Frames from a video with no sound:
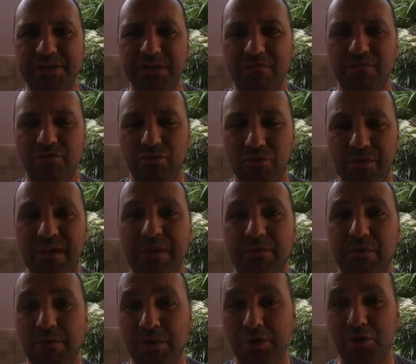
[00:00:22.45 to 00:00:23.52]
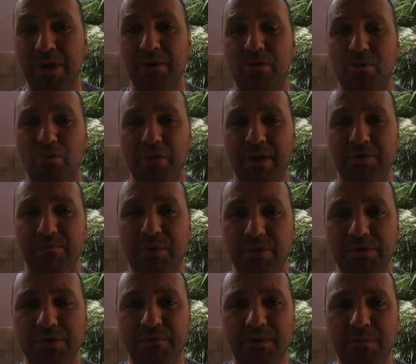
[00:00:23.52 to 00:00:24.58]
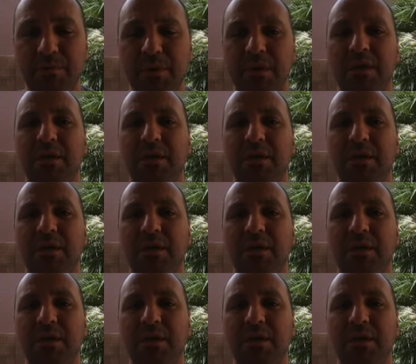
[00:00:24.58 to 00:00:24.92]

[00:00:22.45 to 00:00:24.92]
and today we're going to try to correct most of them.